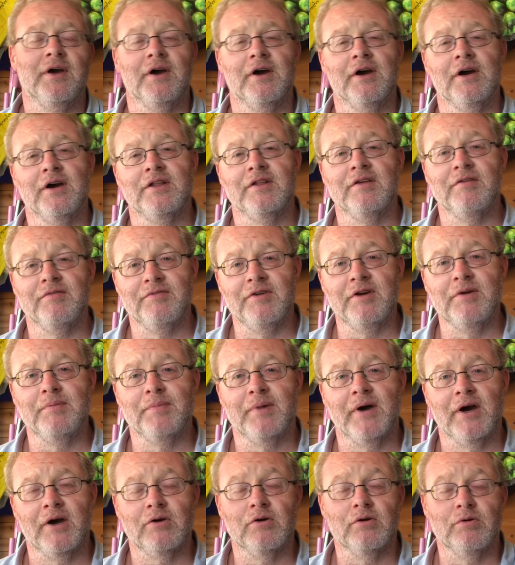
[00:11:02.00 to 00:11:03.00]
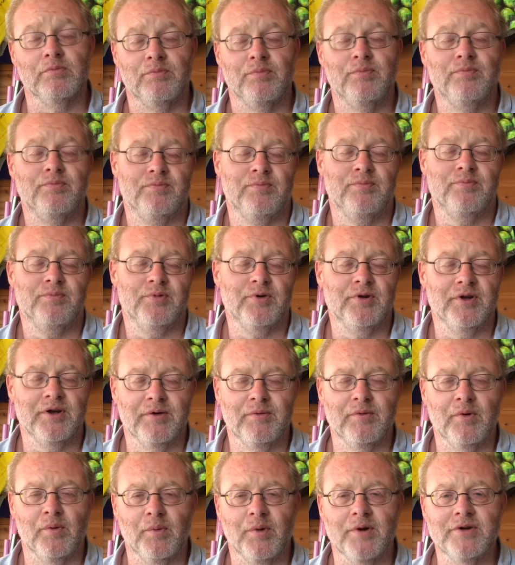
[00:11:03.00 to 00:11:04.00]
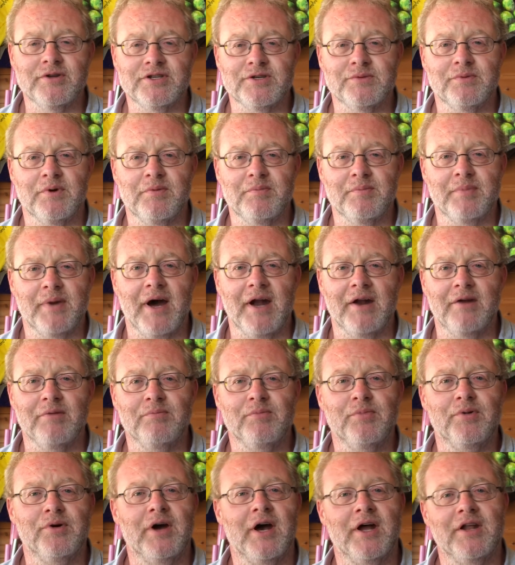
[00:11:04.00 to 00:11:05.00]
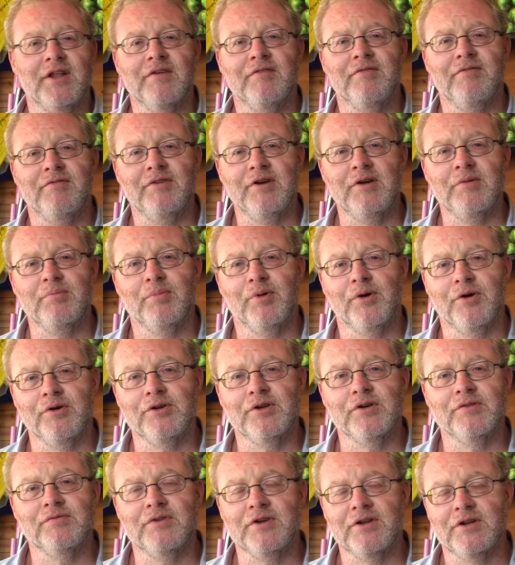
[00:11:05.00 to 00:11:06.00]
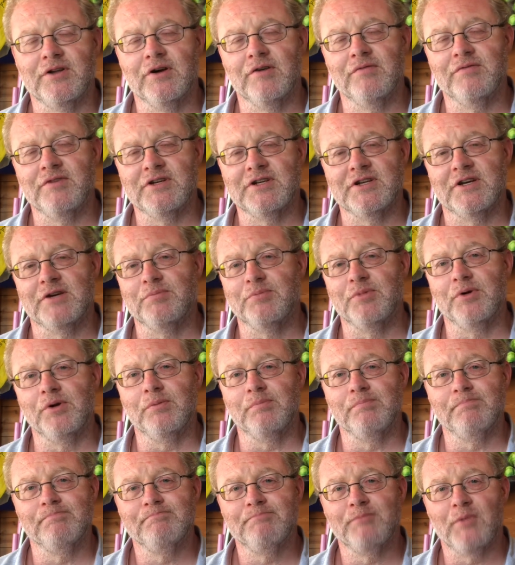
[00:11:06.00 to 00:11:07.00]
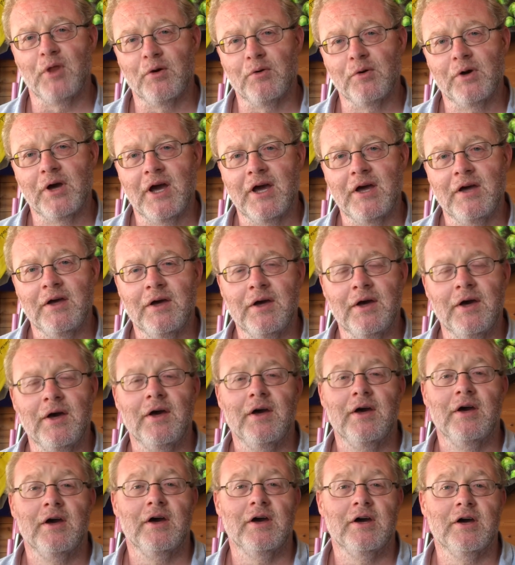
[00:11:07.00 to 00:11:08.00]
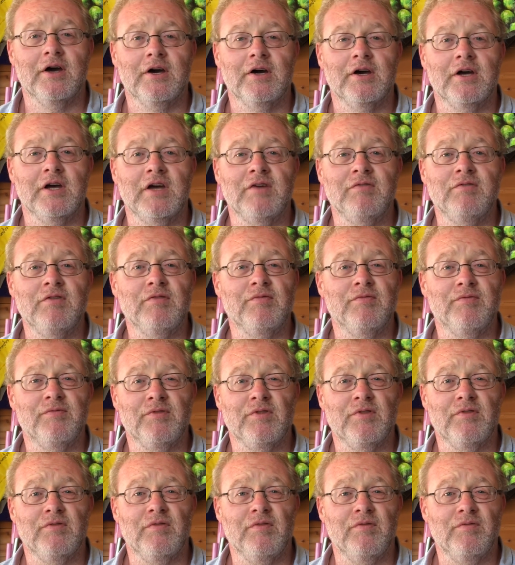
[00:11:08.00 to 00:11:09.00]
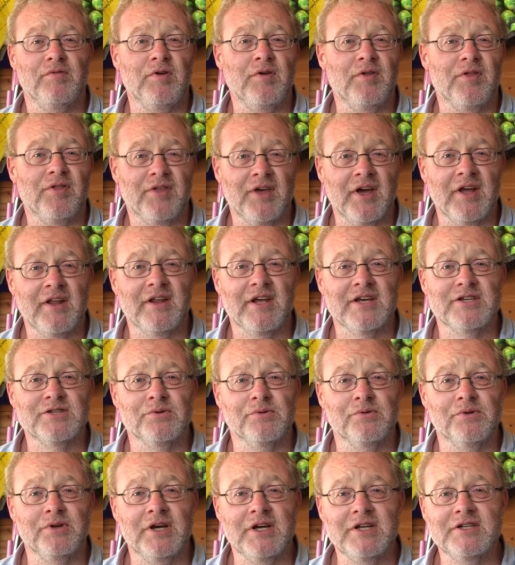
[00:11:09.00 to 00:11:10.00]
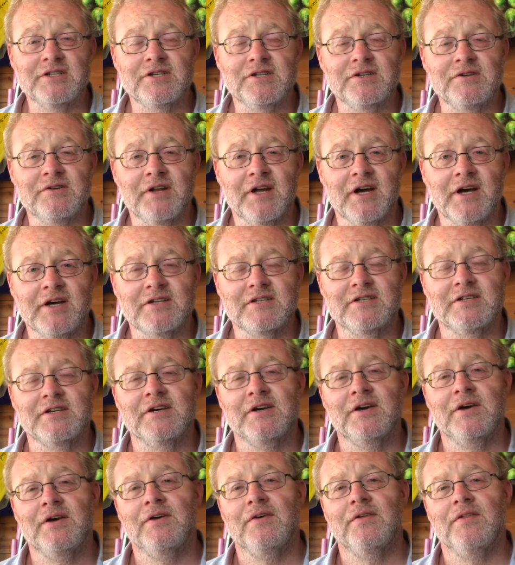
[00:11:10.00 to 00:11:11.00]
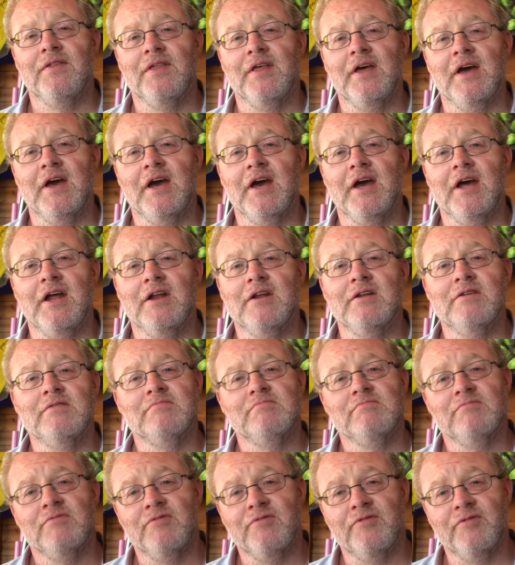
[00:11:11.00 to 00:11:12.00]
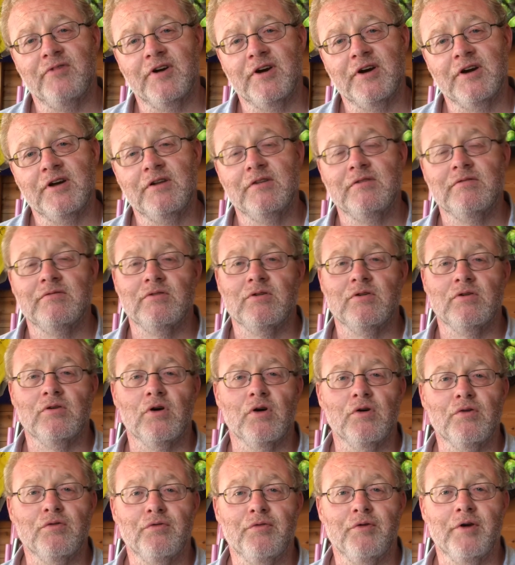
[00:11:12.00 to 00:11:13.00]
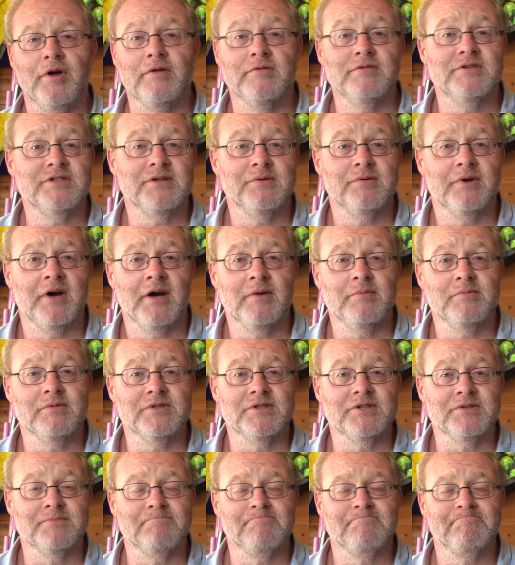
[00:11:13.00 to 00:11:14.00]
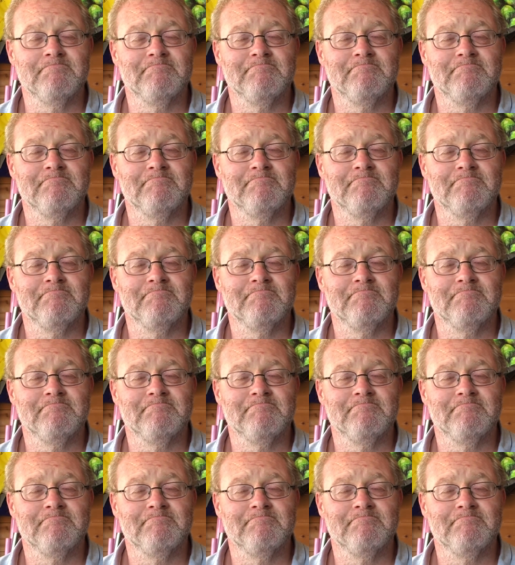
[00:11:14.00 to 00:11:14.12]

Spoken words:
at the feed pack, or put a one-to-one ballon at the feed point of your dipole. Okay. If you think there's no need to do that, then fine, go for it and see what happens.